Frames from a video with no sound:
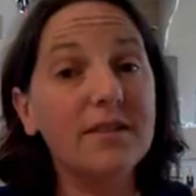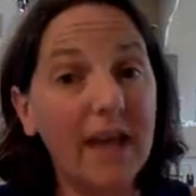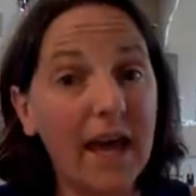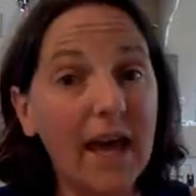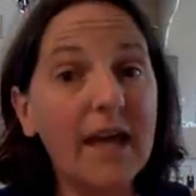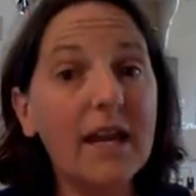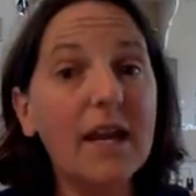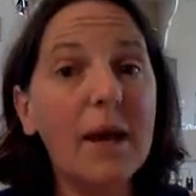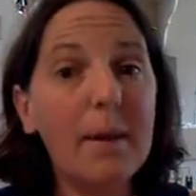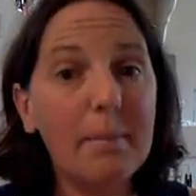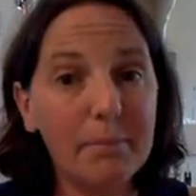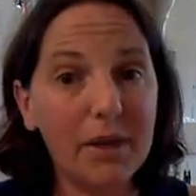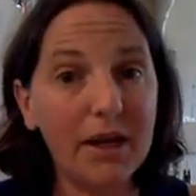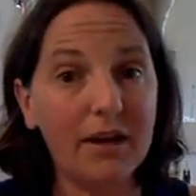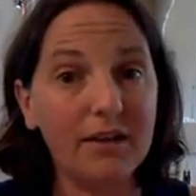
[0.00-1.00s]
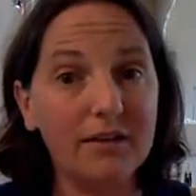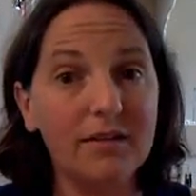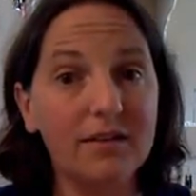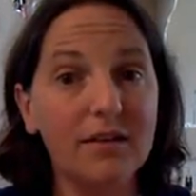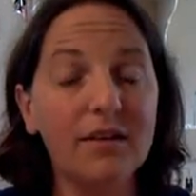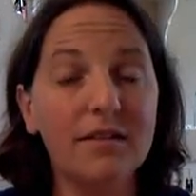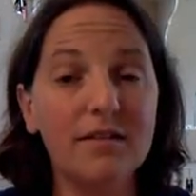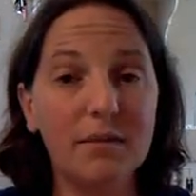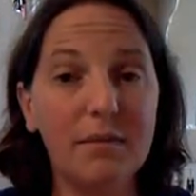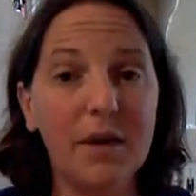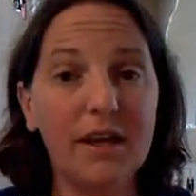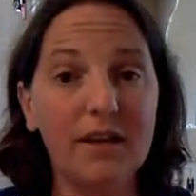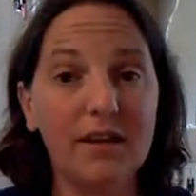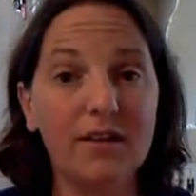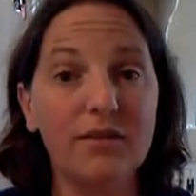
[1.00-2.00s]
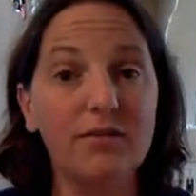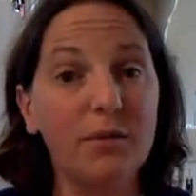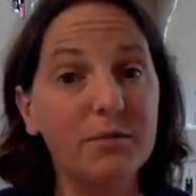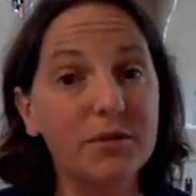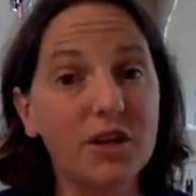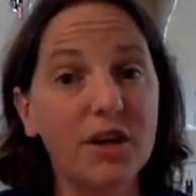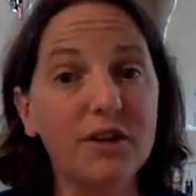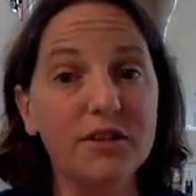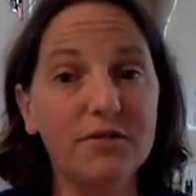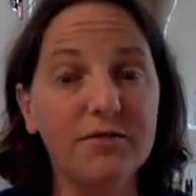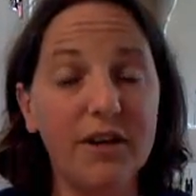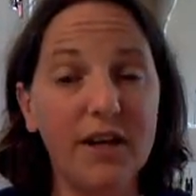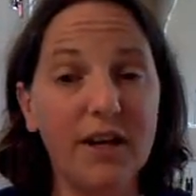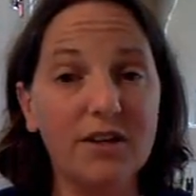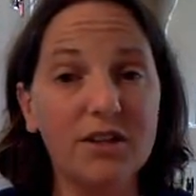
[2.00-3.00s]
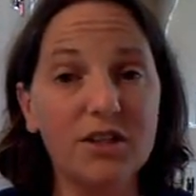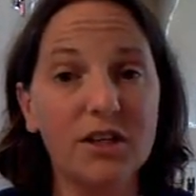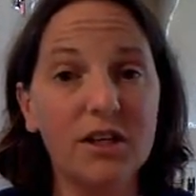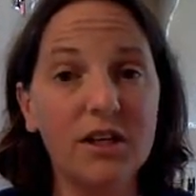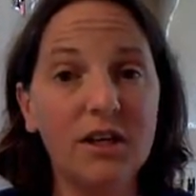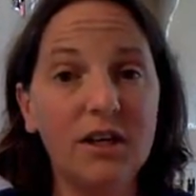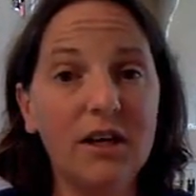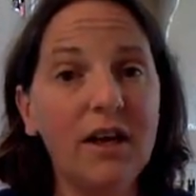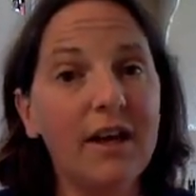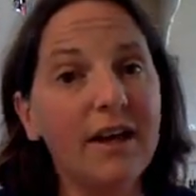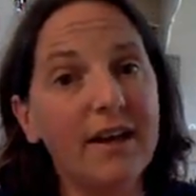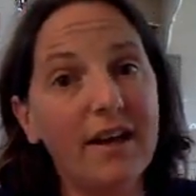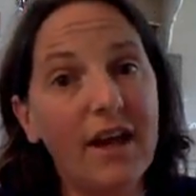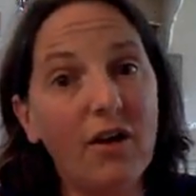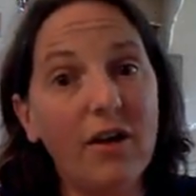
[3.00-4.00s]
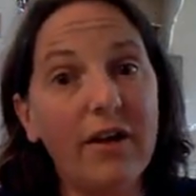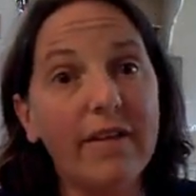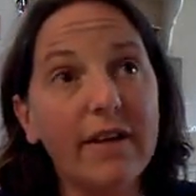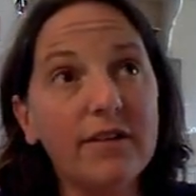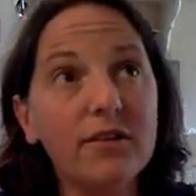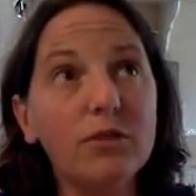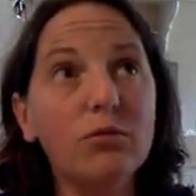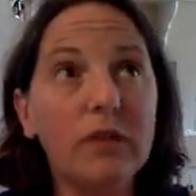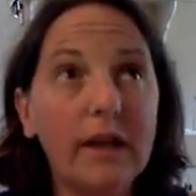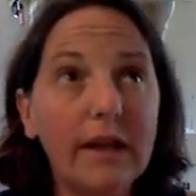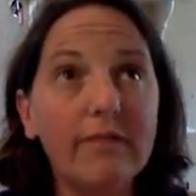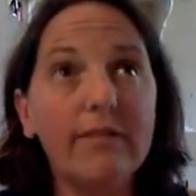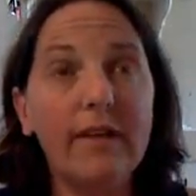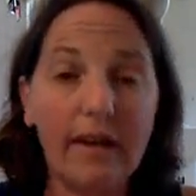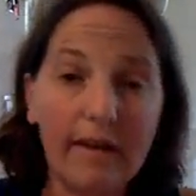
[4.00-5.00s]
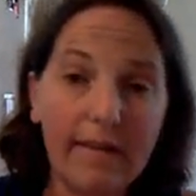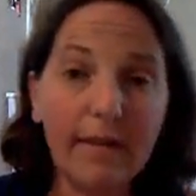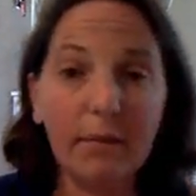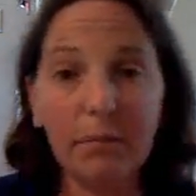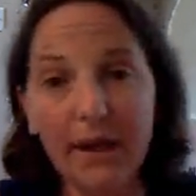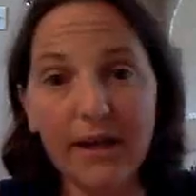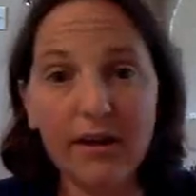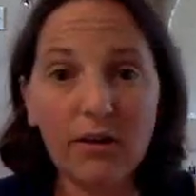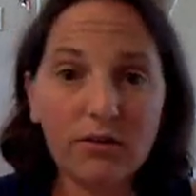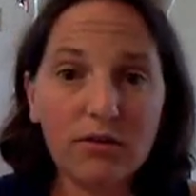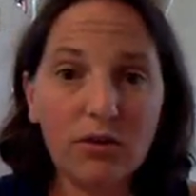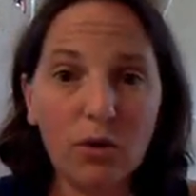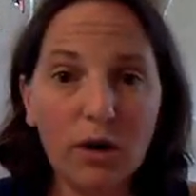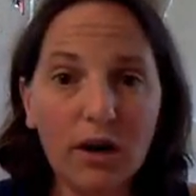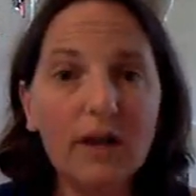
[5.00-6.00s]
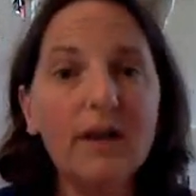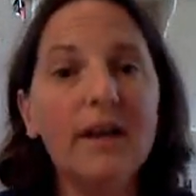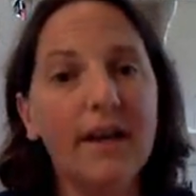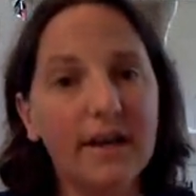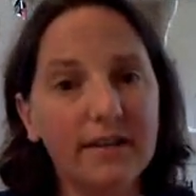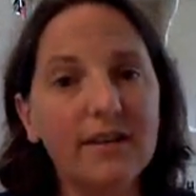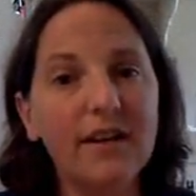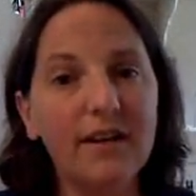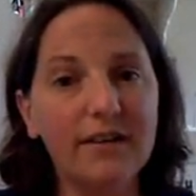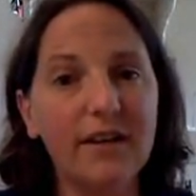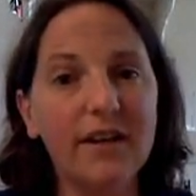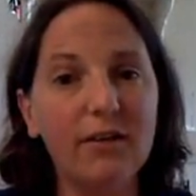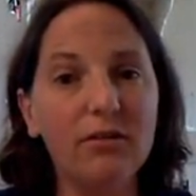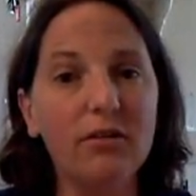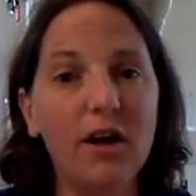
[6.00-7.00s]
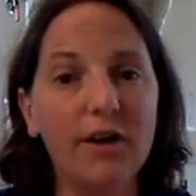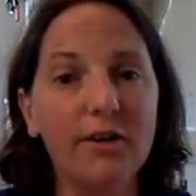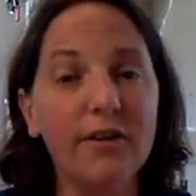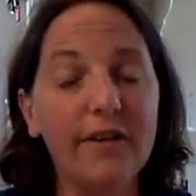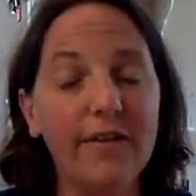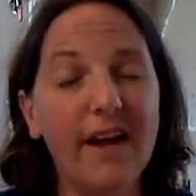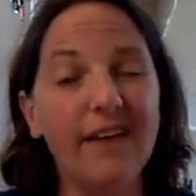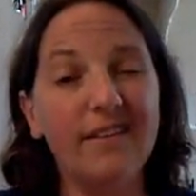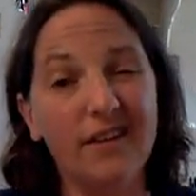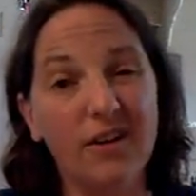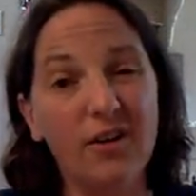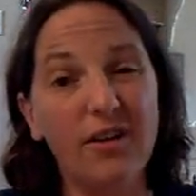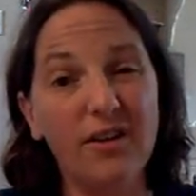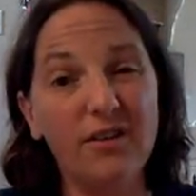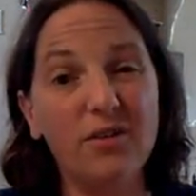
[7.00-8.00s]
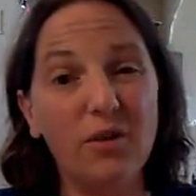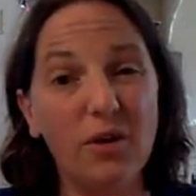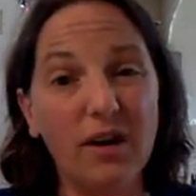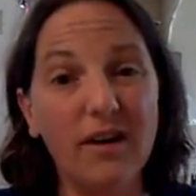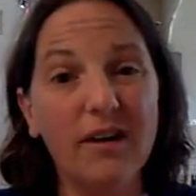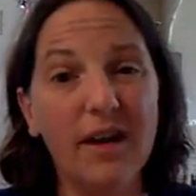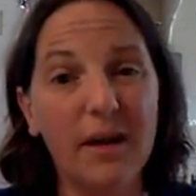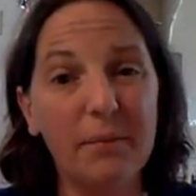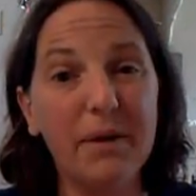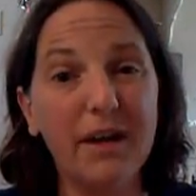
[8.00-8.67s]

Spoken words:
took 10 minutes to make this from start to finish. Now, unless you live in the Play-Doh store, it's going to take you longer than that to go to the store